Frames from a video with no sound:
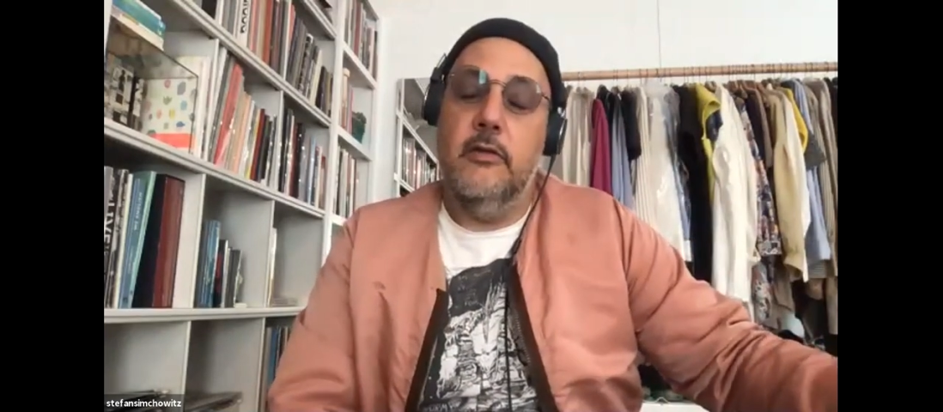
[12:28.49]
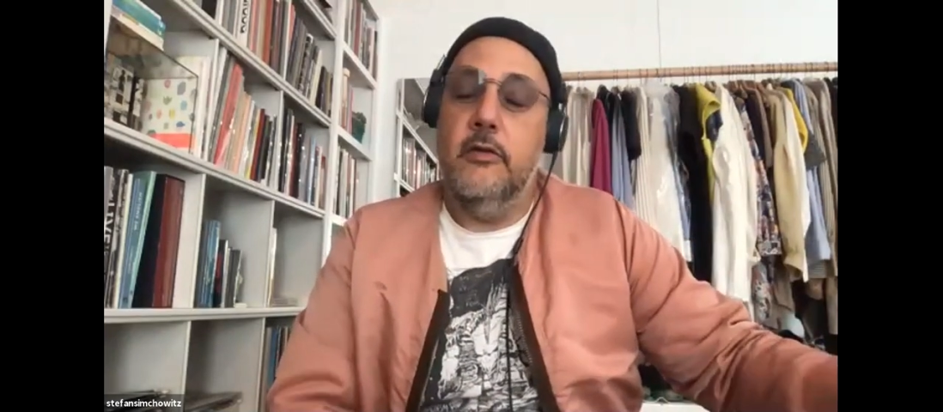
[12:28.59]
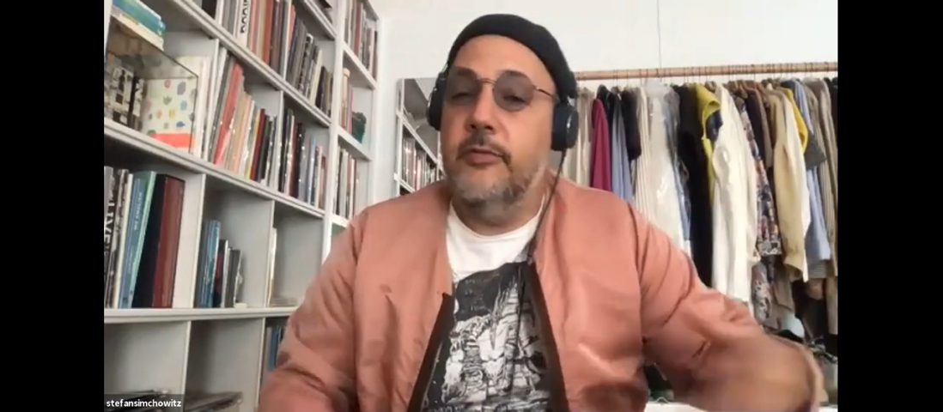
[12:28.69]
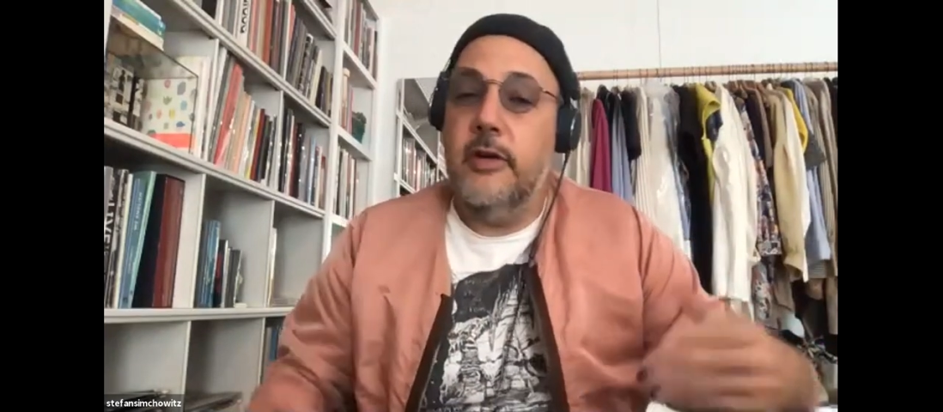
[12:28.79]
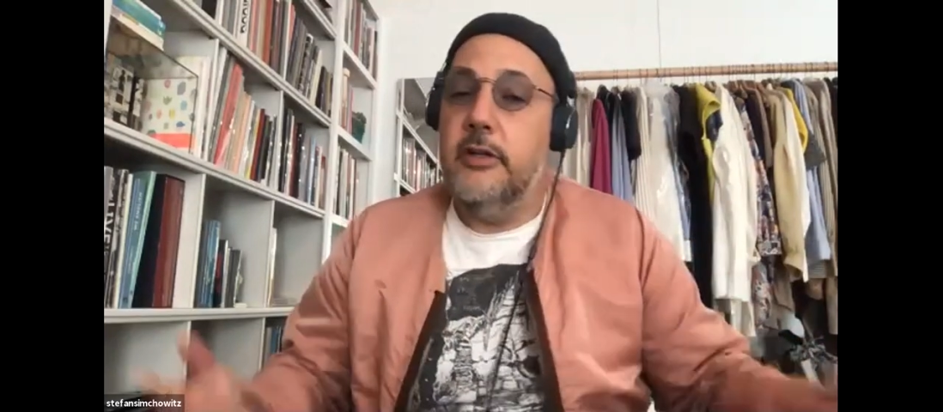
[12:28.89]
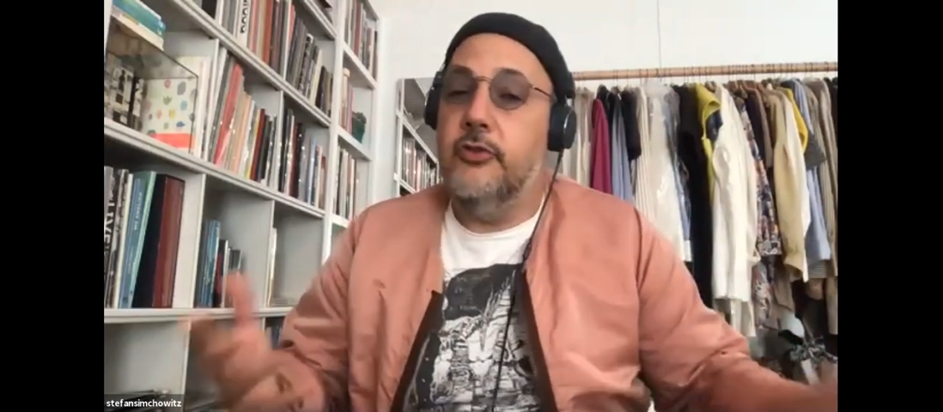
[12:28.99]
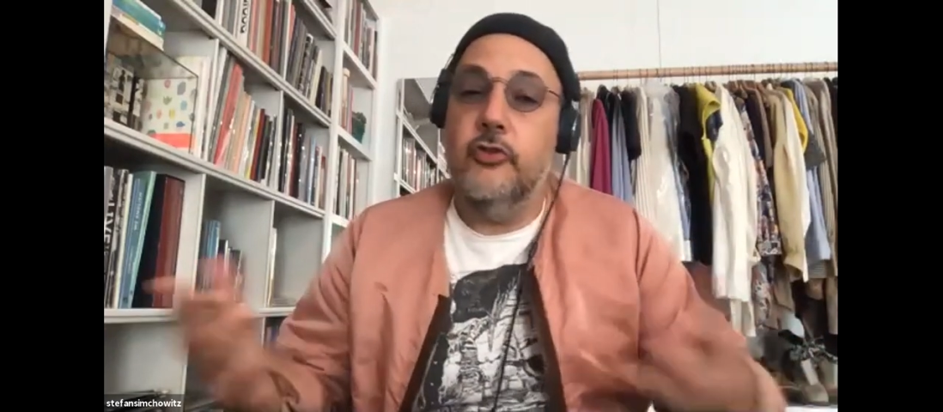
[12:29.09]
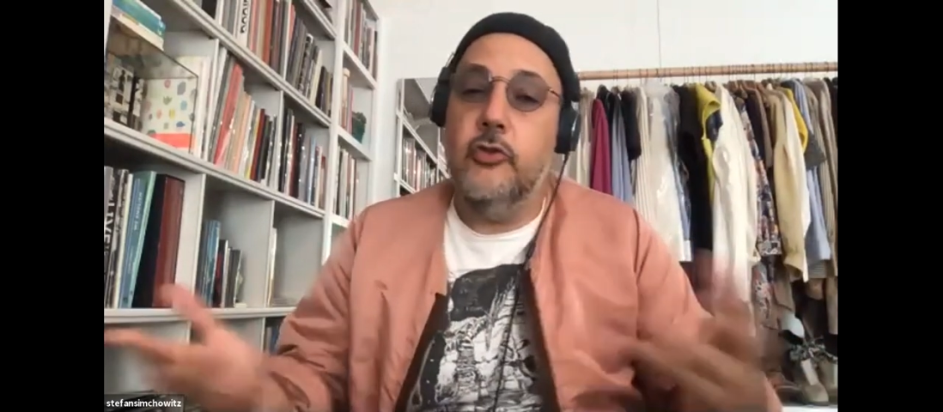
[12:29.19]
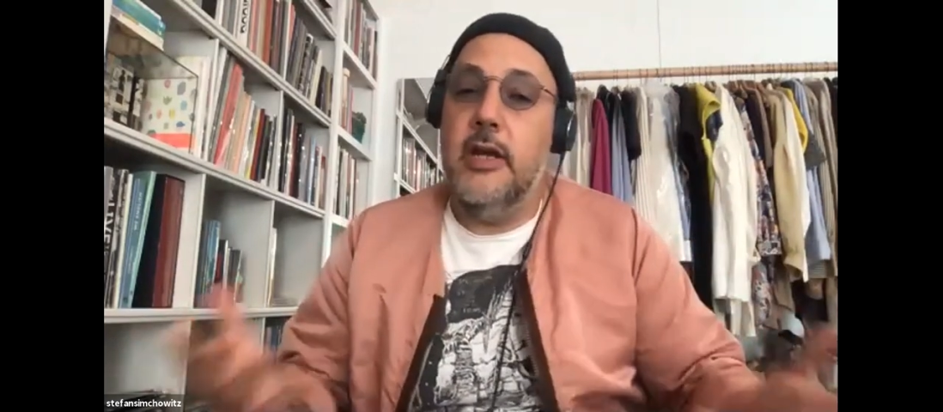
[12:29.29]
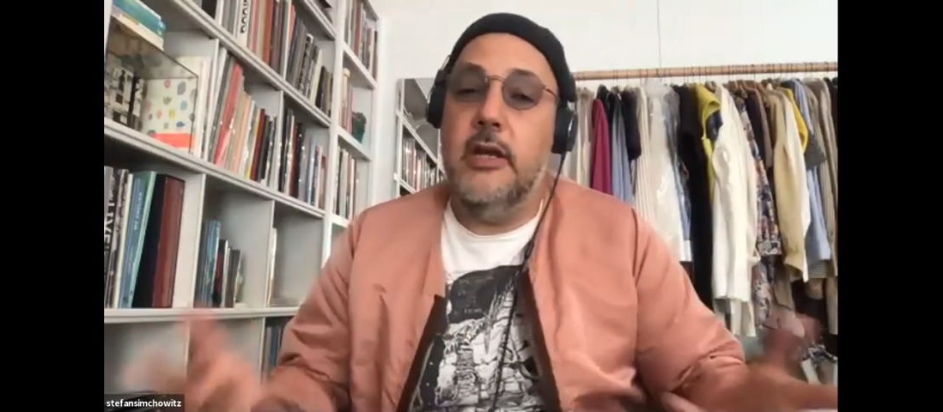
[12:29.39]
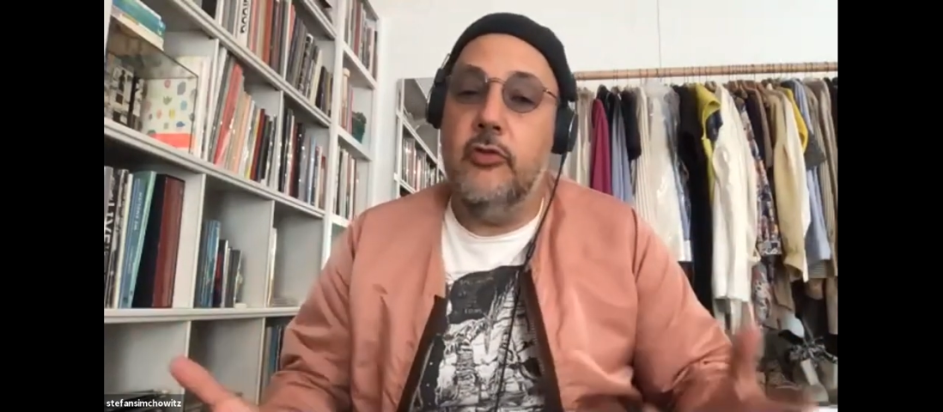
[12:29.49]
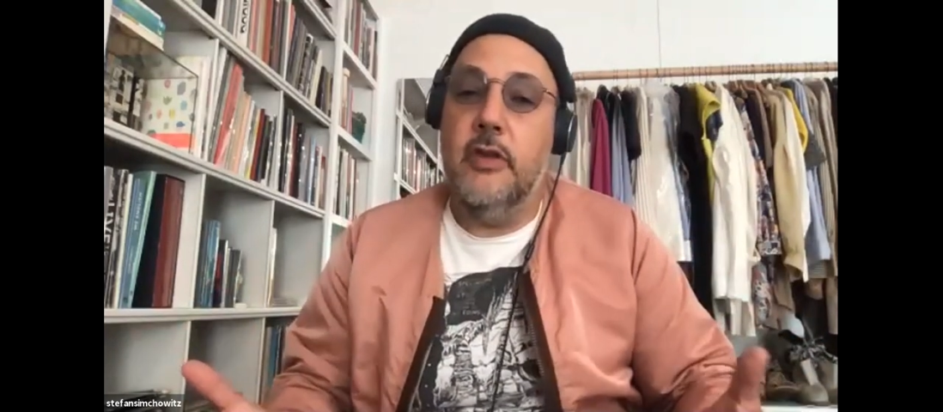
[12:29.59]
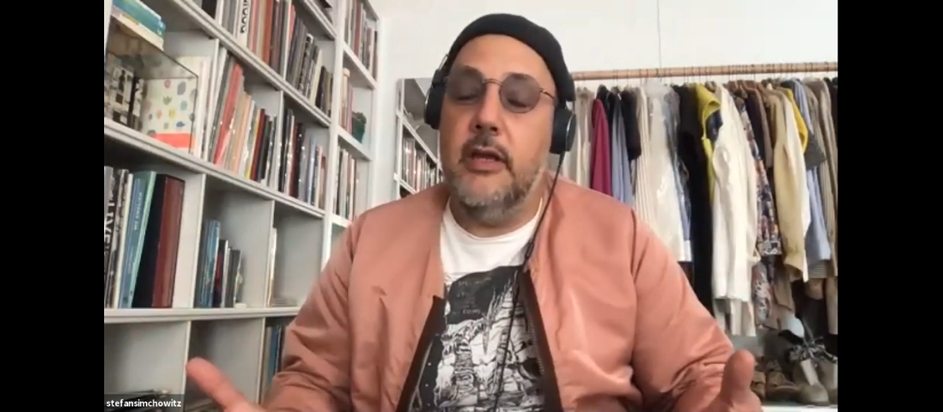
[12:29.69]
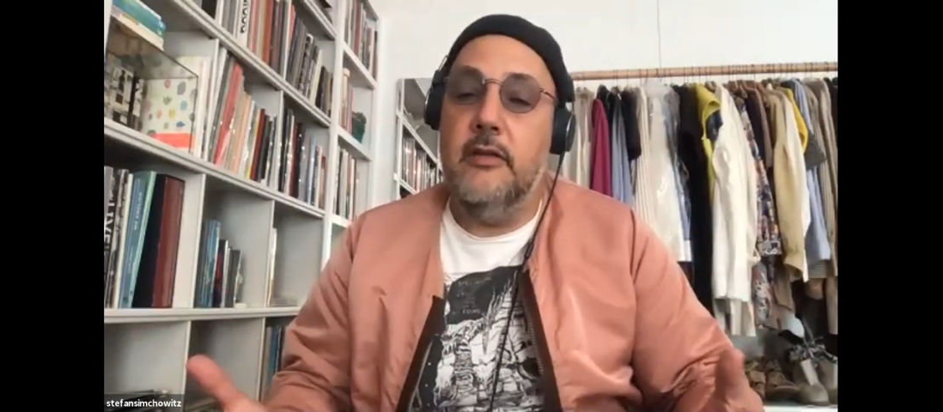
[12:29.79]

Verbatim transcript: It's a very strange thing.